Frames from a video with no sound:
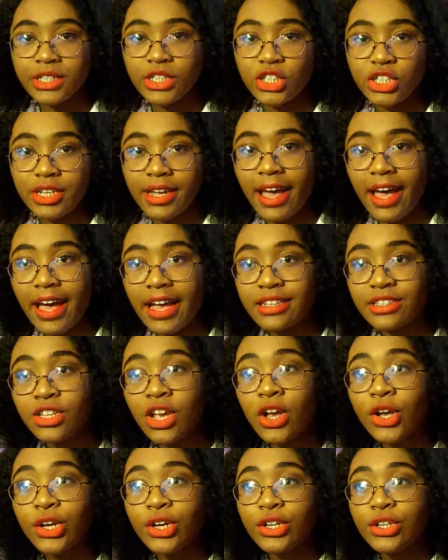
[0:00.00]
She has
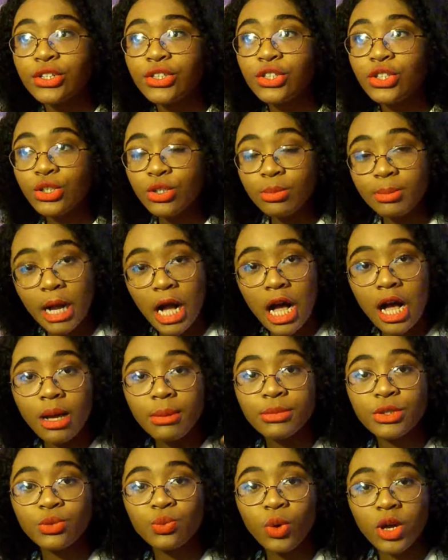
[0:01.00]
two
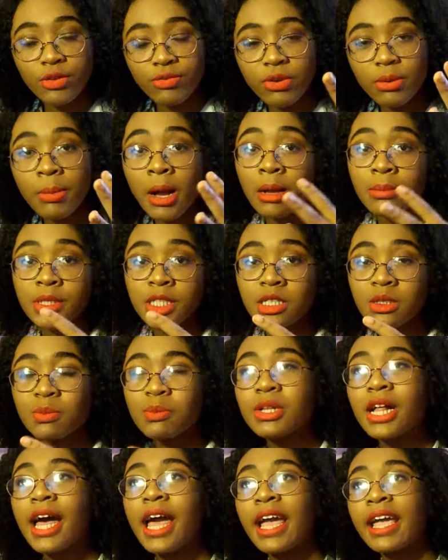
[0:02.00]
moms. One of her moms is
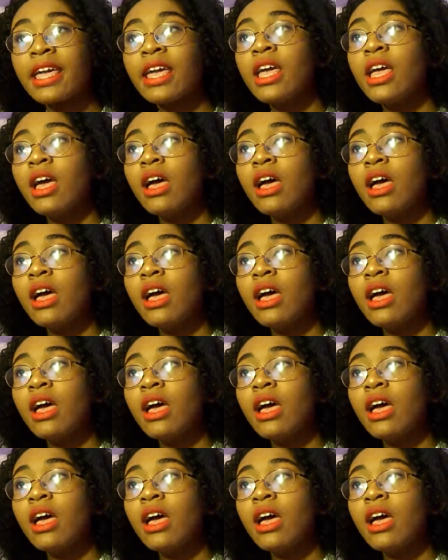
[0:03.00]
black.